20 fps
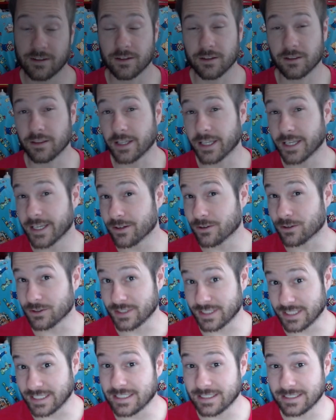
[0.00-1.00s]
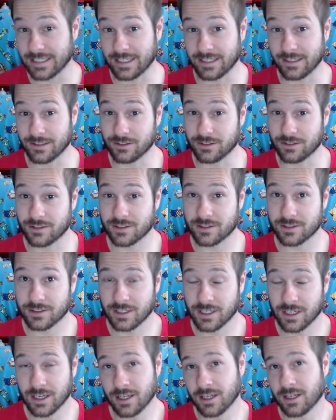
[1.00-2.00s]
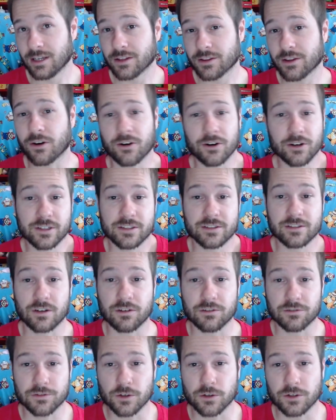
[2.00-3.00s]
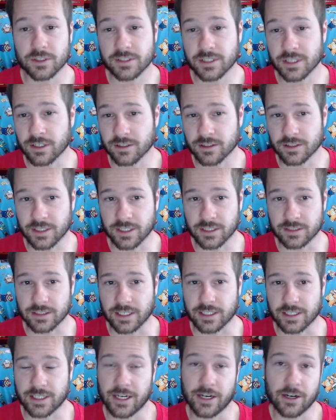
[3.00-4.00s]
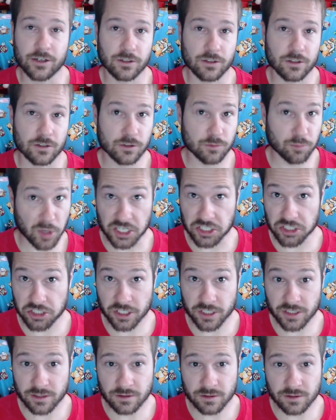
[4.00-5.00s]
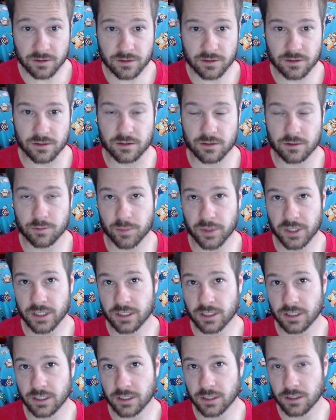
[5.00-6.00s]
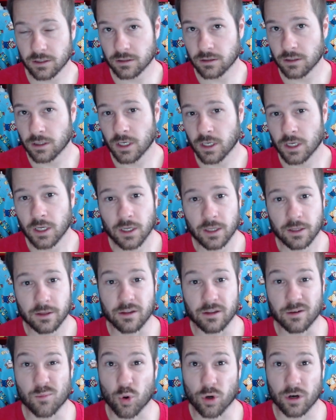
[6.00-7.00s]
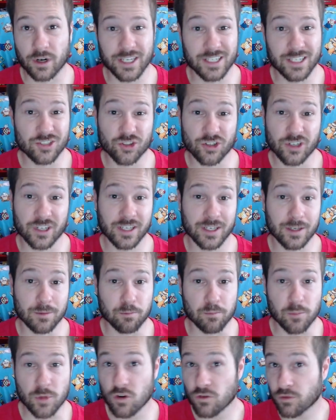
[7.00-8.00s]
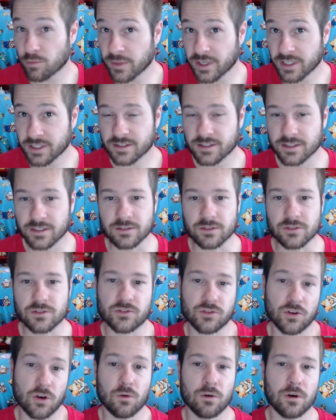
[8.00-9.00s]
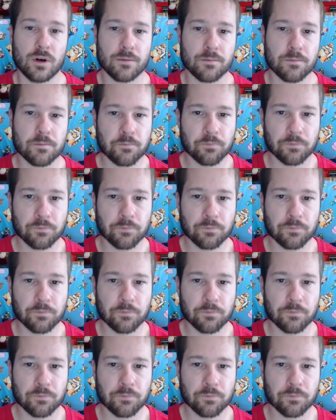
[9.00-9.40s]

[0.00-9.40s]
little details. The artists start focusing on things like character expressions, the speaking, the more intricate movements, and so on.